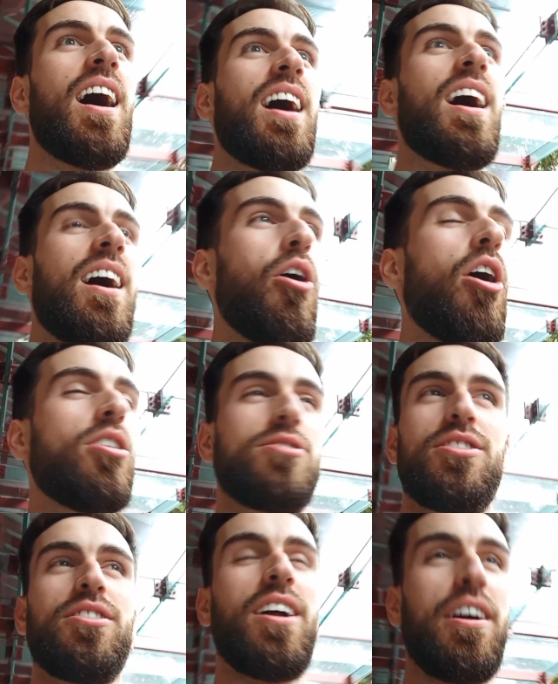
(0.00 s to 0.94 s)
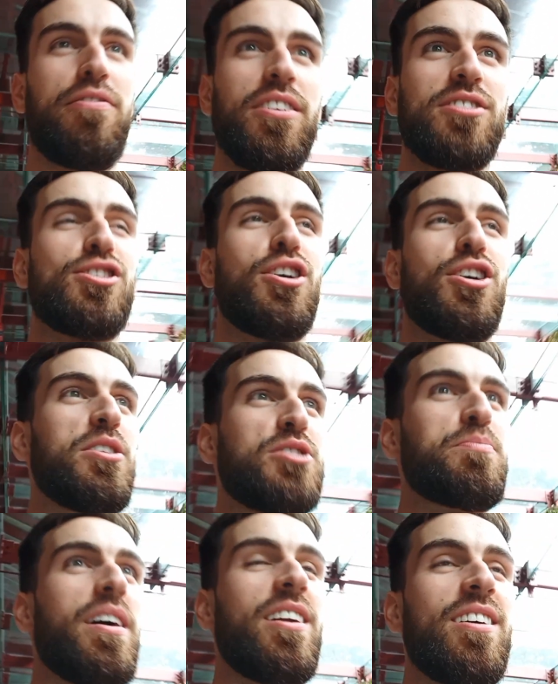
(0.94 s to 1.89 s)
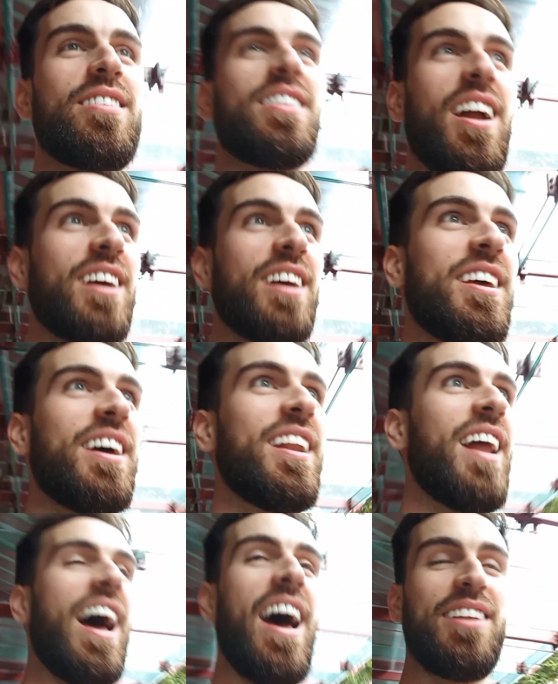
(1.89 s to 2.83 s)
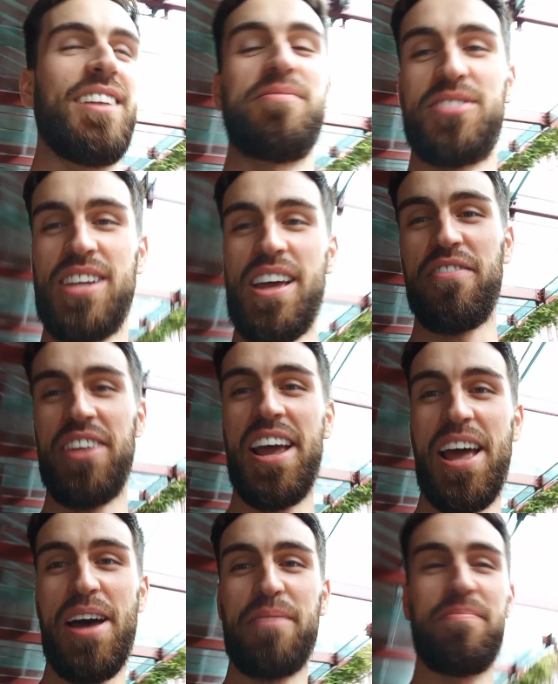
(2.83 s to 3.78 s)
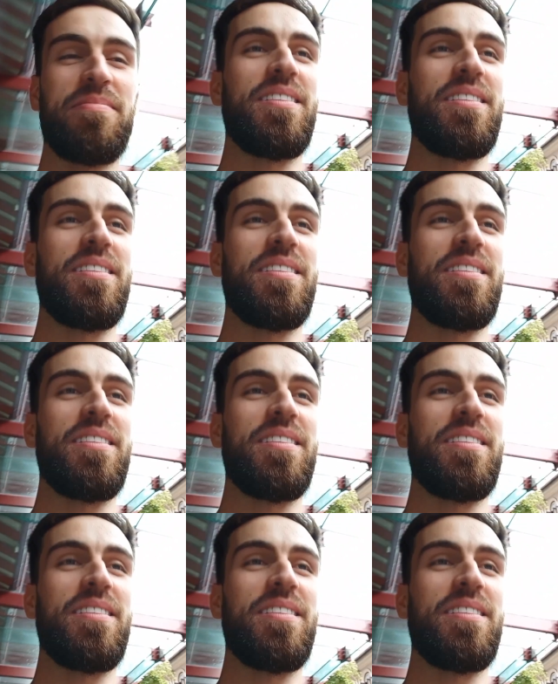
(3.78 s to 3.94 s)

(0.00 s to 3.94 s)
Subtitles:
Oh, dude, I feel so much better than I did at 7 a.m.